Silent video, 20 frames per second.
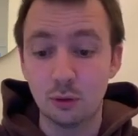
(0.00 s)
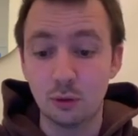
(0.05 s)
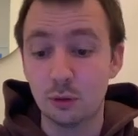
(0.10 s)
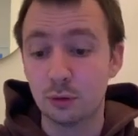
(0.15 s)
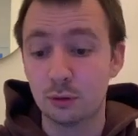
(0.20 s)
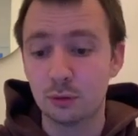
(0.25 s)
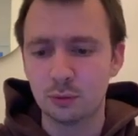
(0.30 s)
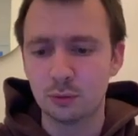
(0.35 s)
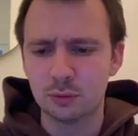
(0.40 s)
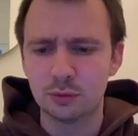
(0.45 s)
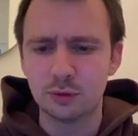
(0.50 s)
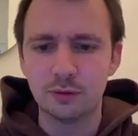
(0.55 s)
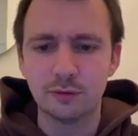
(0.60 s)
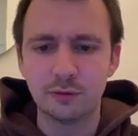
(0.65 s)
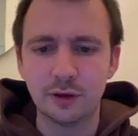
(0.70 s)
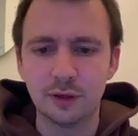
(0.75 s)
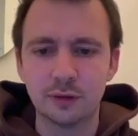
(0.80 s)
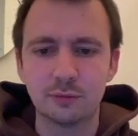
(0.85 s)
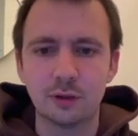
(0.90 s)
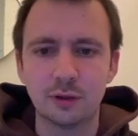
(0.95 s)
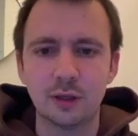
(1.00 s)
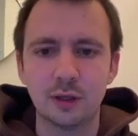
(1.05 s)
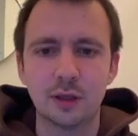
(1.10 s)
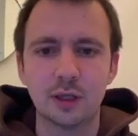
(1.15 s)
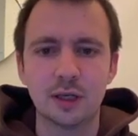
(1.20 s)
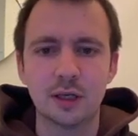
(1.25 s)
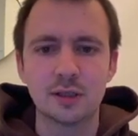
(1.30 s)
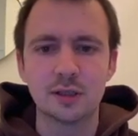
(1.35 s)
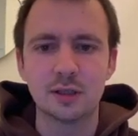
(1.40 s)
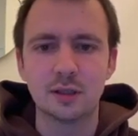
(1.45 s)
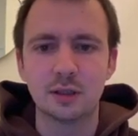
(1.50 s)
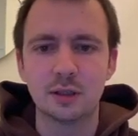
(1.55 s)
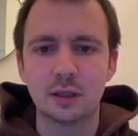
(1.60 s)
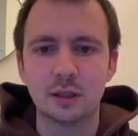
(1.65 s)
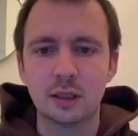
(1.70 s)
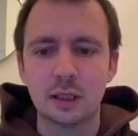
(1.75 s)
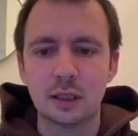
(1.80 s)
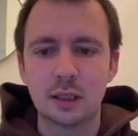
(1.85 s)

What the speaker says: or to defend really nicely